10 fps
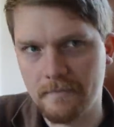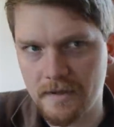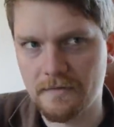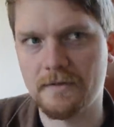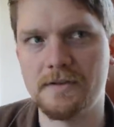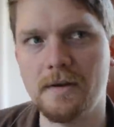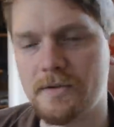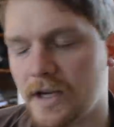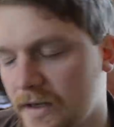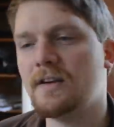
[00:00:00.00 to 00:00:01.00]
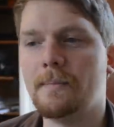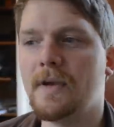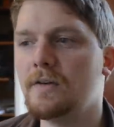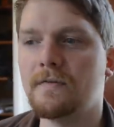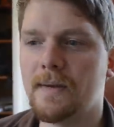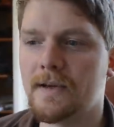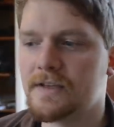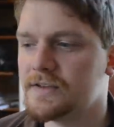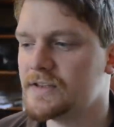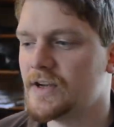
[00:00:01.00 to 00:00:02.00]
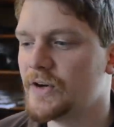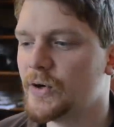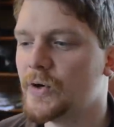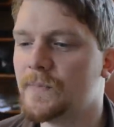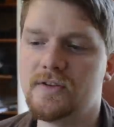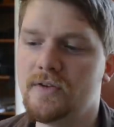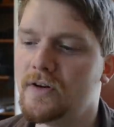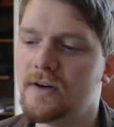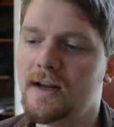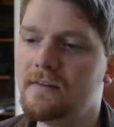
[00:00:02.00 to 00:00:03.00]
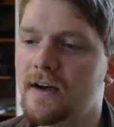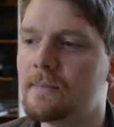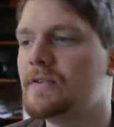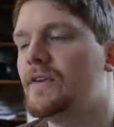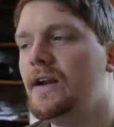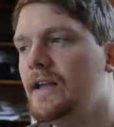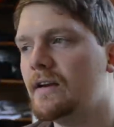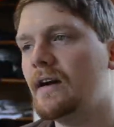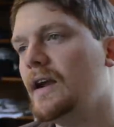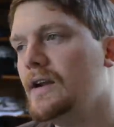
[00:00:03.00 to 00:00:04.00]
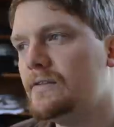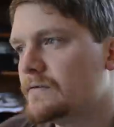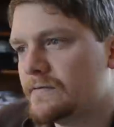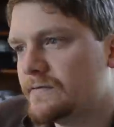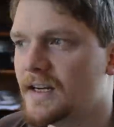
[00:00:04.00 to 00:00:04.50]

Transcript: different subject, you got male feminists who do not live up to any kind of,